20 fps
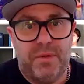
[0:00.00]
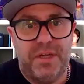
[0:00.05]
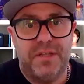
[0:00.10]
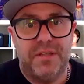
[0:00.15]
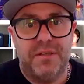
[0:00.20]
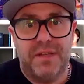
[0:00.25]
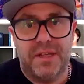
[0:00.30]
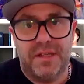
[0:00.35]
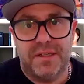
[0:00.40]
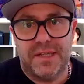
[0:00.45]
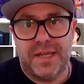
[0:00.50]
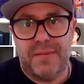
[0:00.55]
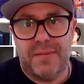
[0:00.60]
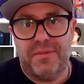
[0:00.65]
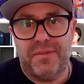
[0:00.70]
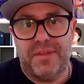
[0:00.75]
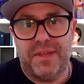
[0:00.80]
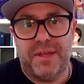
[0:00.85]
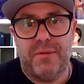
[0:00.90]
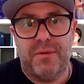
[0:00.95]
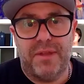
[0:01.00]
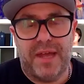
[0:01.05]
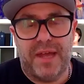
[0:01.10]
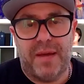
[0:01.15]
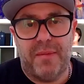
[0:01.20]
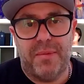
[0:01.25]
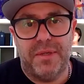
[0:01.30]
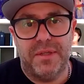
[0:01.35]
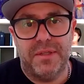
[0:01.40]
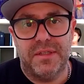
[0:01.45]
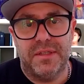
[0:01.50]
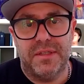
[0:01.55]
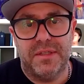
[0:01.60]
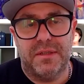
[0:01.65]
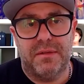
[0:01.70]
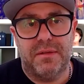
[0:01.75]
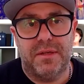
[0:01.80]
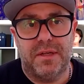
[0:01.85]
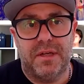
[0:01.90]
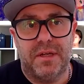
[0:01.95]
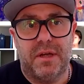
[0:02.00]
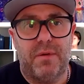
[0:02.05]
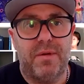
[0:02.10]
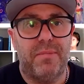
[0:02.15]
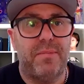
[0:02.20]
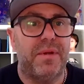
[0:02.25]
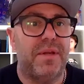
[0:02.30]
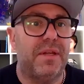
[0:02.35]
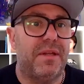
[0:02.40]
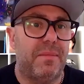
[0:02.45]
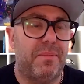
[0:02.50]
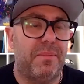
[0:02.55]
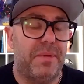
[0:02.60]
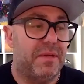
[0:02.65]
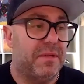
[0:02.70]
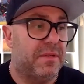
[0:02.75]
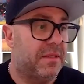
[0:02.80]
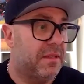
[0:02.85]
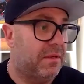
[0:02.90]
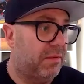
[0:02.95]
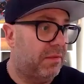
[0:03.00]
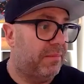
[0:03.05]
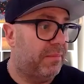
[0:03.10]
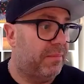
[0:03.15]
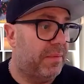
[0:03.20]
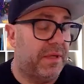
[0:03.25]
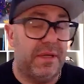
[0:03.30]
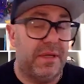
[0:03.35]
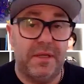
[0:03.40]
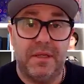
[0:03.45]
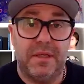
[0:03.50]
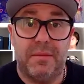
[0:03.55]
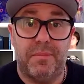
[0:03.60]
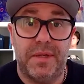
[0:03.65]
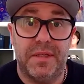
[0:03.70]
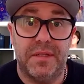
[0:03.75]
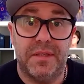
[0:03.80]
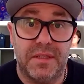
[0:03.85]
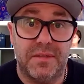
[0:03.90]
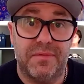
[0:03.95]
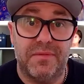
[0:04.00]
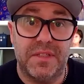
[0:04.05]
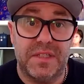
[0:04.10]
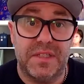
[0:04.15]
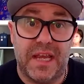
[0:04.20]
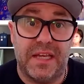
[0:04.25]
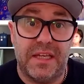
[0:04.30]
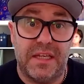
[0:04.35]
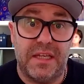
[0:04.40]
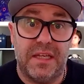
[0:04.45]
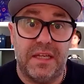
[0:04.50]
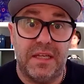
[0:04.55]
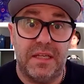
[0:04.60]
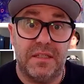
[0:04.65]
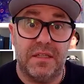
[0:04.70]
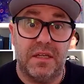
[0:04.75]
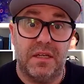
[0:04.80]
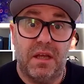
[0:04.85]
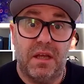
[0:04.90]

do the same thing with our business. And, you know, we've been in business for 10 years, and